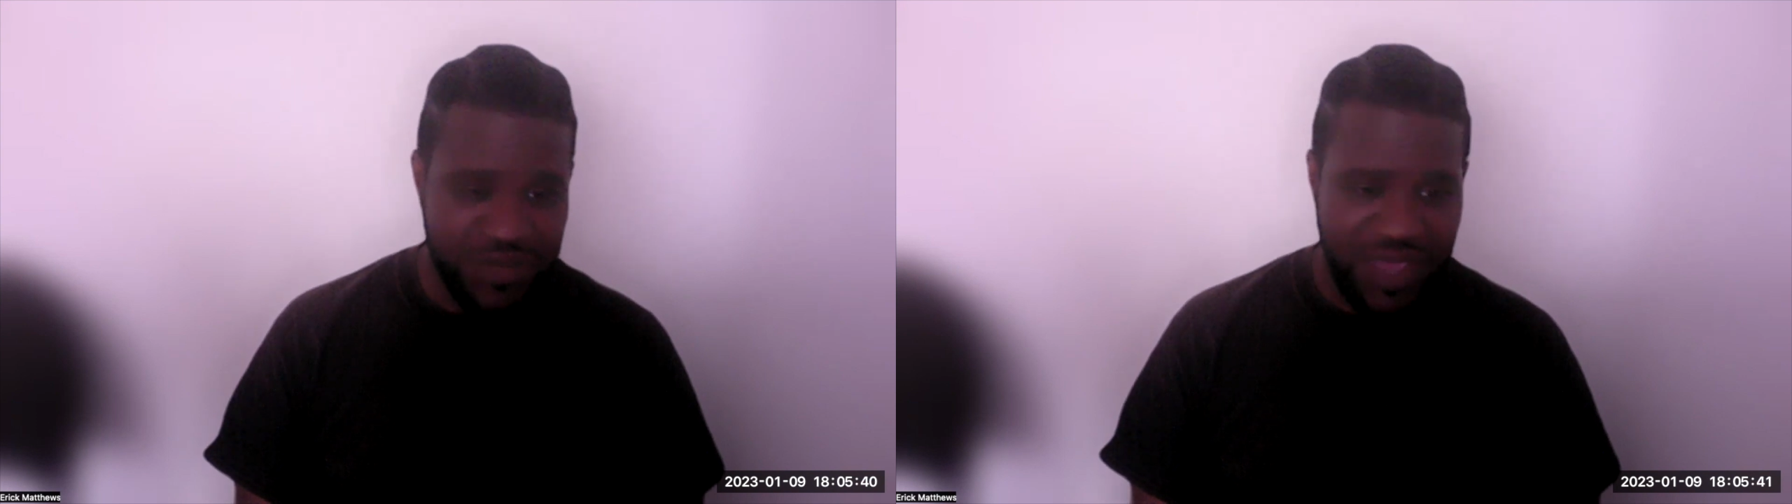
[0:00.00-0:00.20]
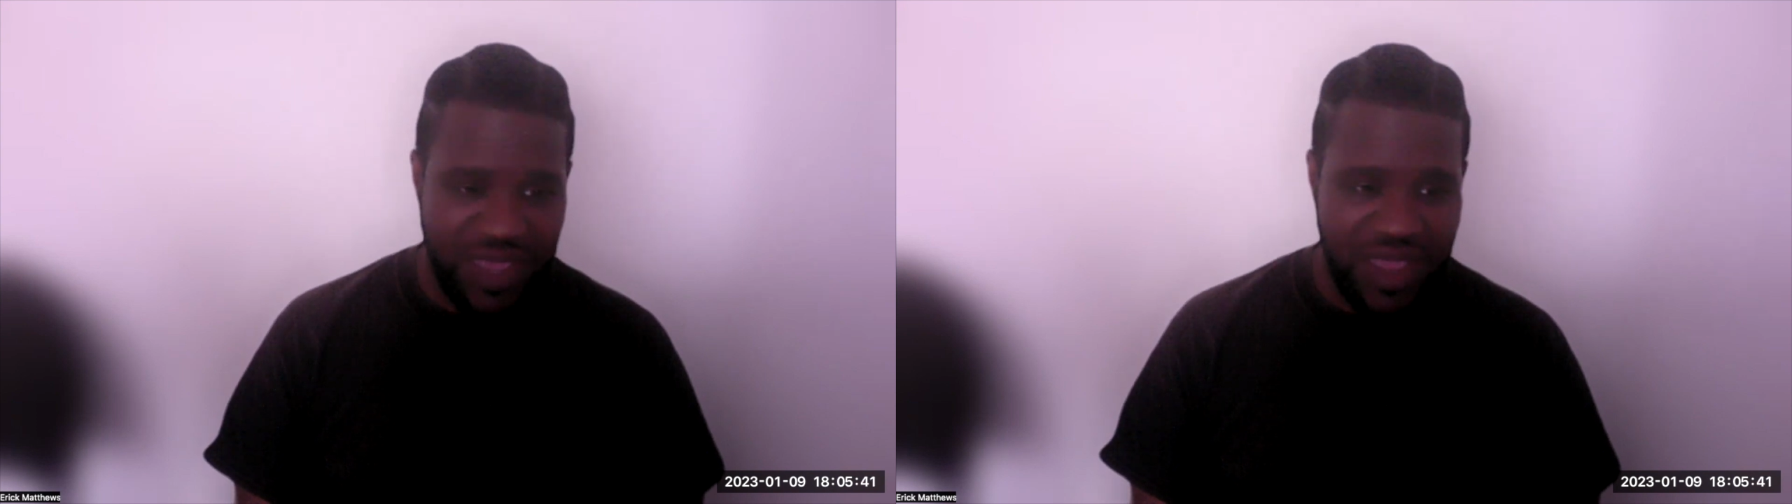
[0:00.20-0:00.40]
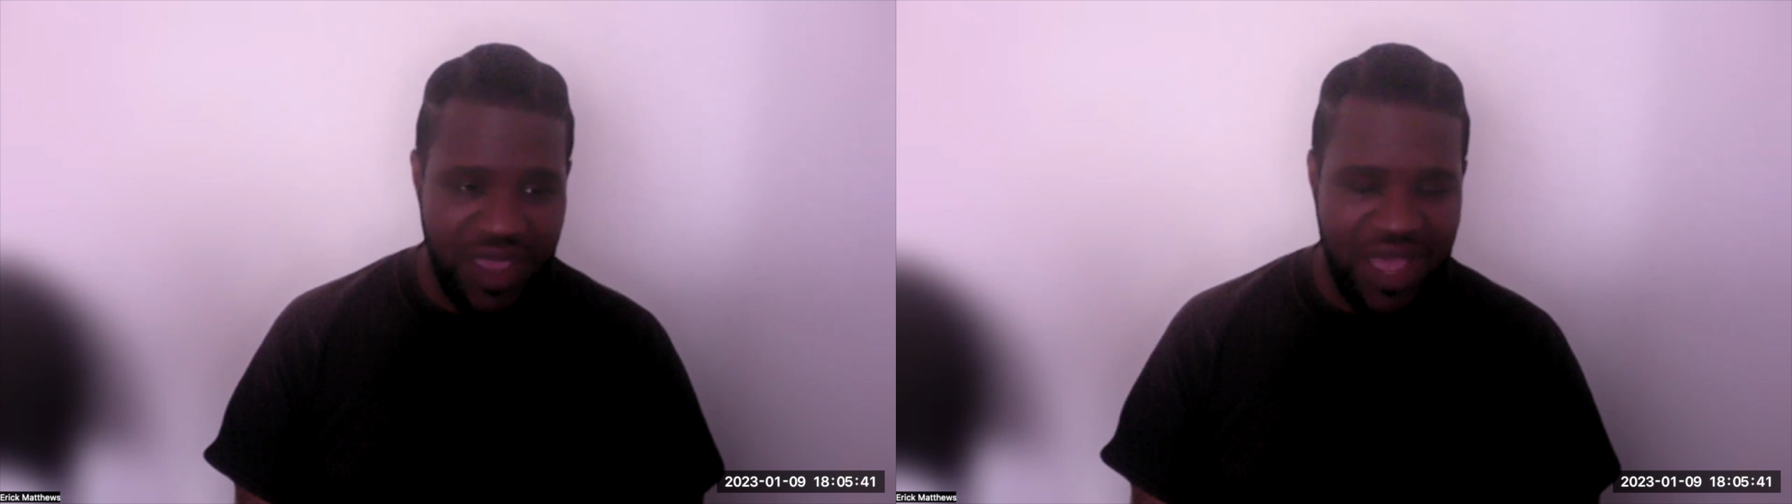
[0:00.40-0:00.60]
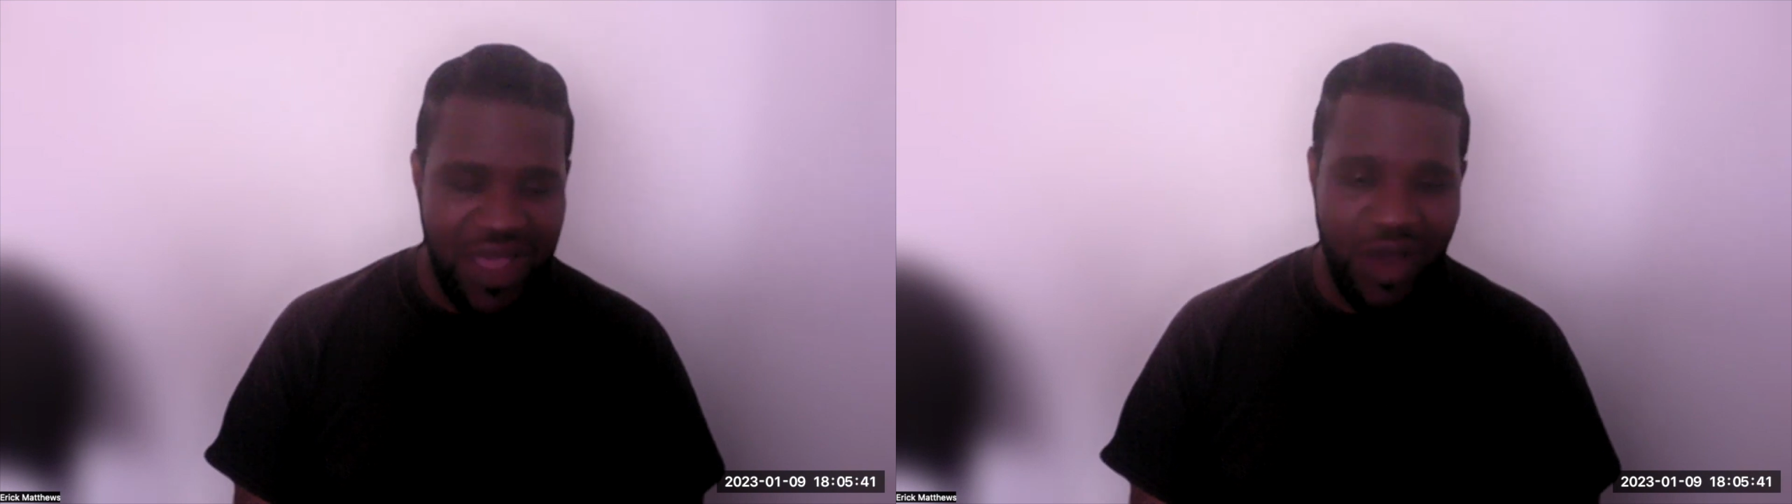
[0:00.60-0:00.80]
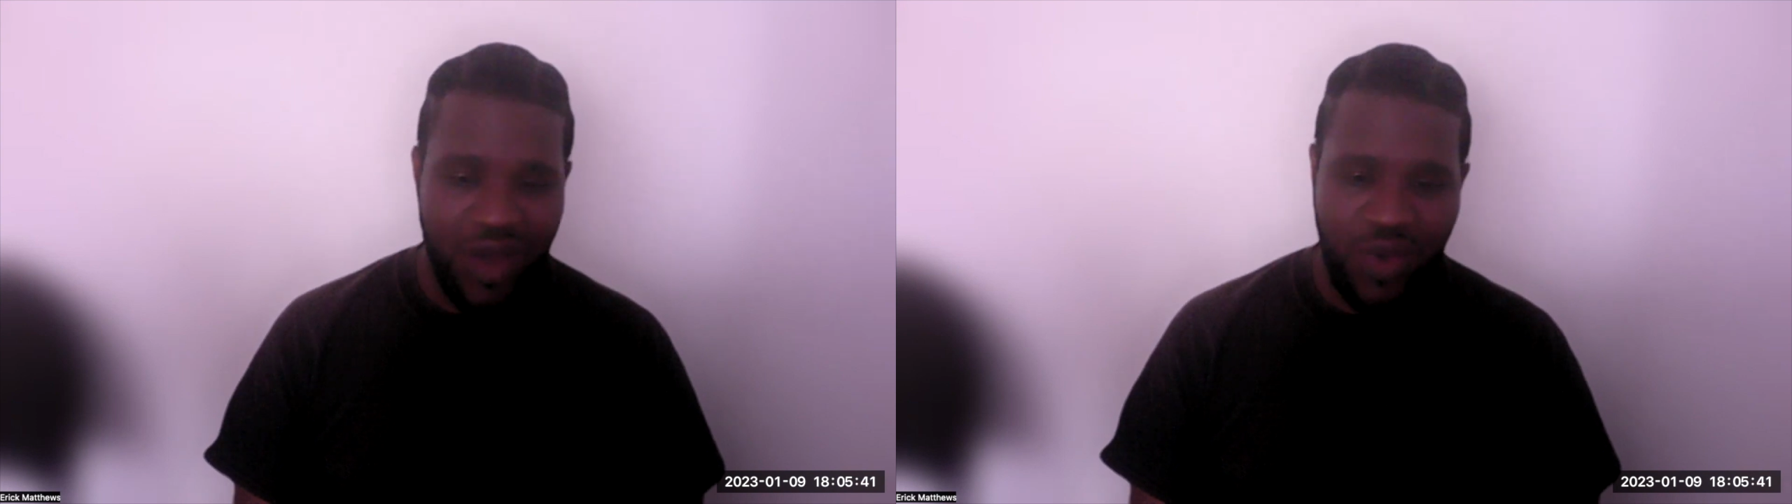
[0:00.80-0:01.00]
man,
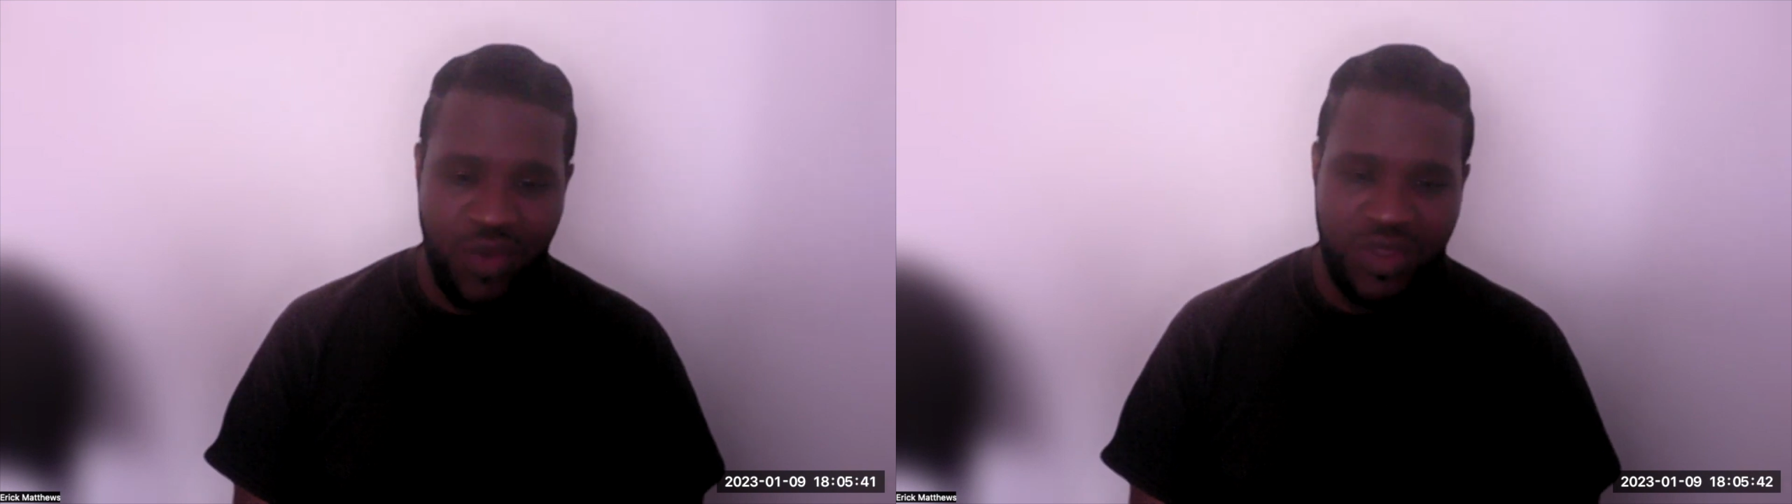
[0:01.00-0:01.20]
how